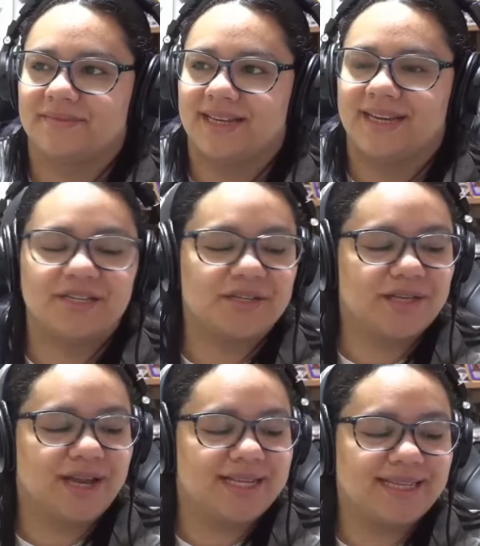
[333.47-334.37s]
He's just
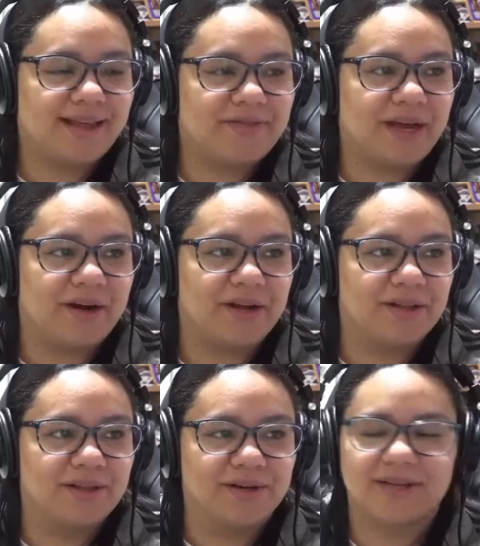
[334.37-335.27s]
gonna sit there
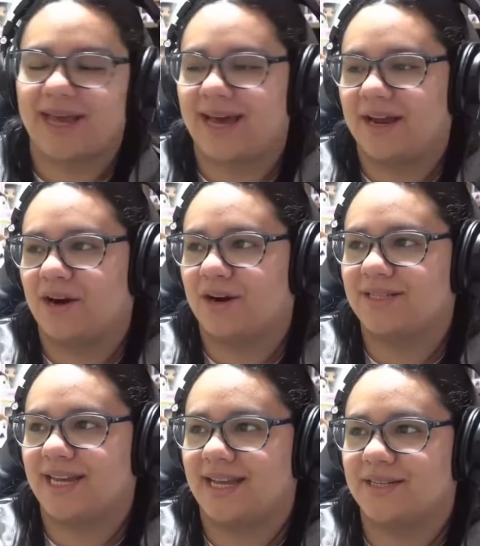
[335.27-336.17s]
and look at her
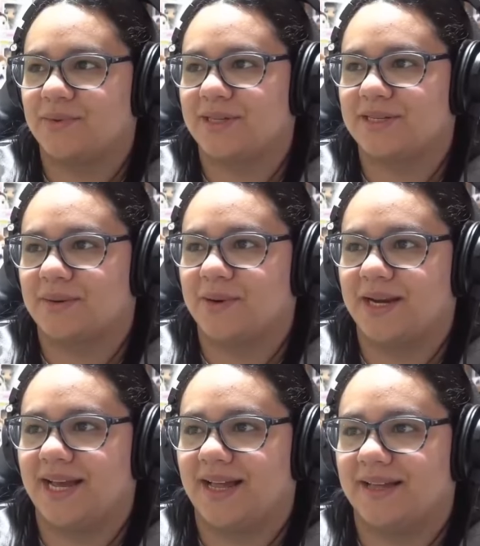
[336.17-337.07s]
dancing with
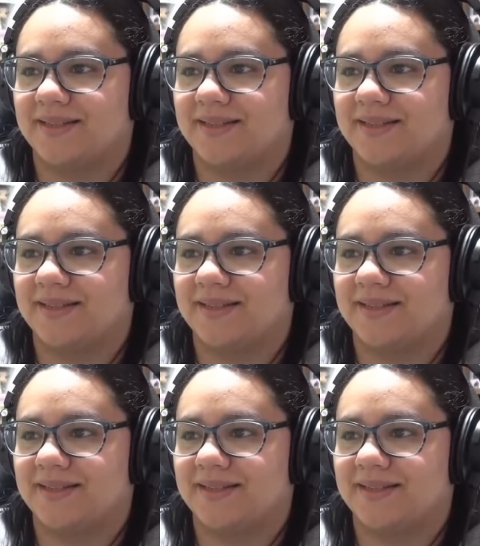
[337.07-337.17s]
someone else.